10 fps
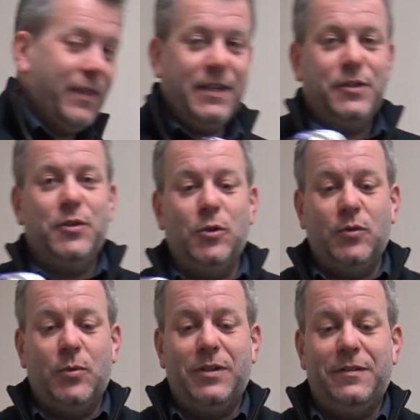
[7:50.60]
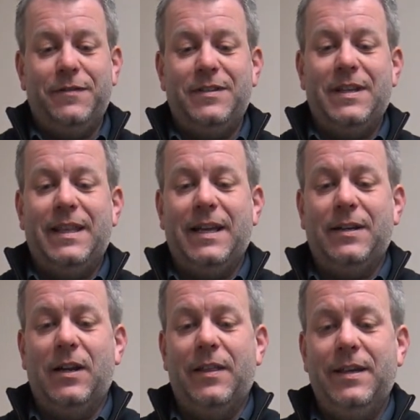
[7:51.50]
of these tools will just fit in the end
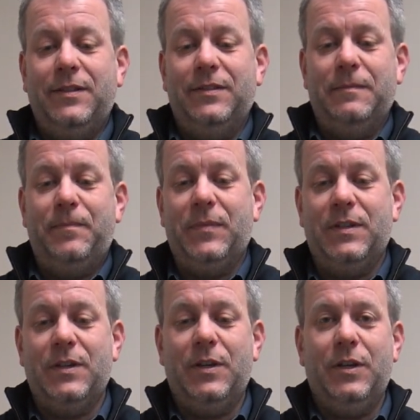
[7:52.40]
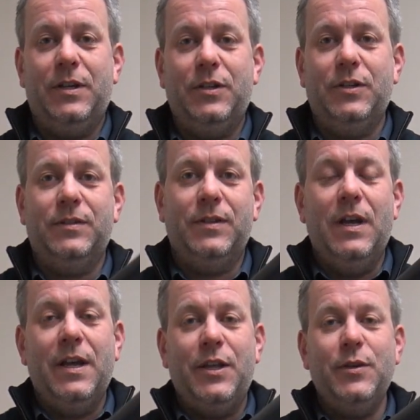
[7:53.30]
like this. So you can just
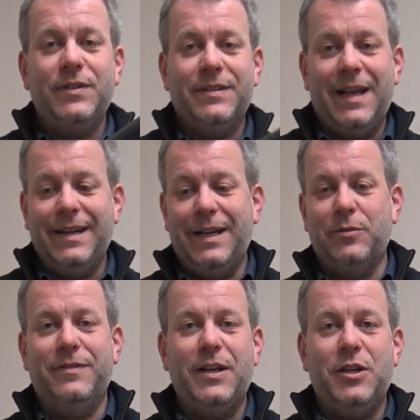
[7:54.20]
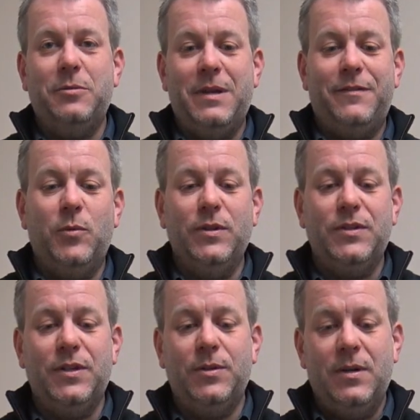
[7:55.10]
use it as a handheld vacuum if you want
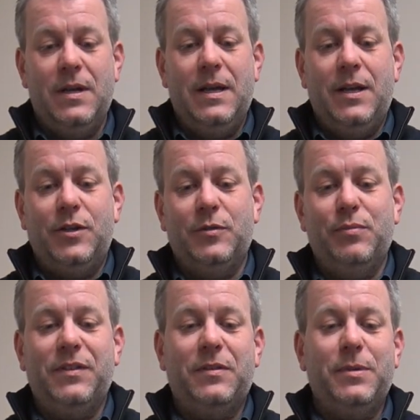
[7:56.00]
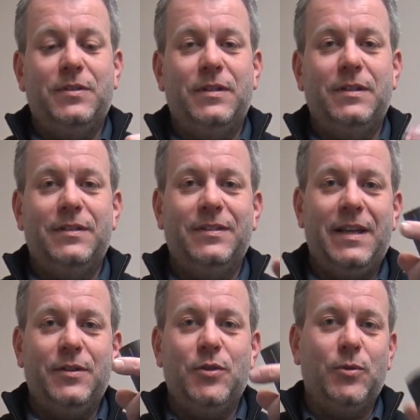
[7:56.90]
to. Just press the button to take
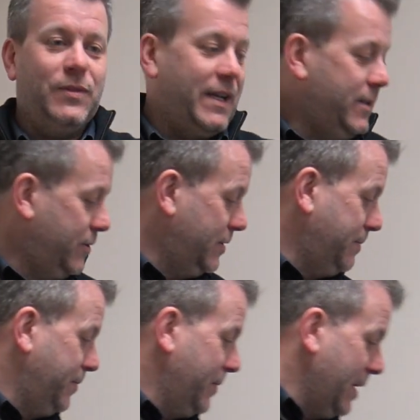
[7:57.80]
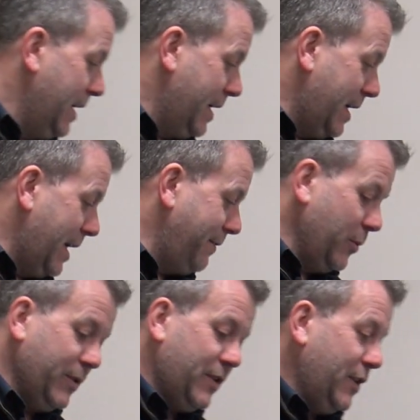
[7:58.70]
the tools out. If you
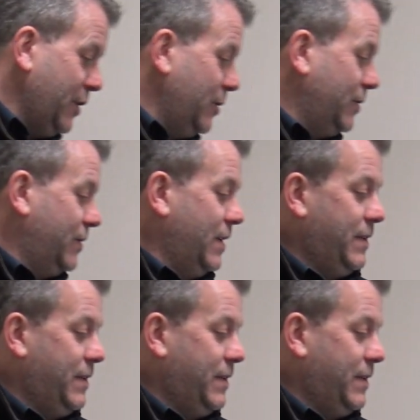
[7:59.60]
want to use